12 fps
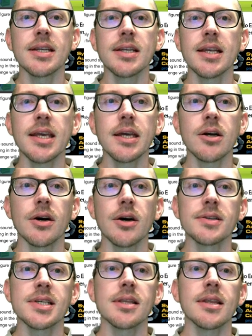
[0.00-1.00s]
and he
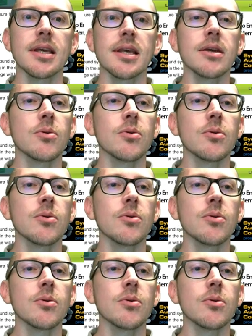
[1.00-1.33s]
calls it the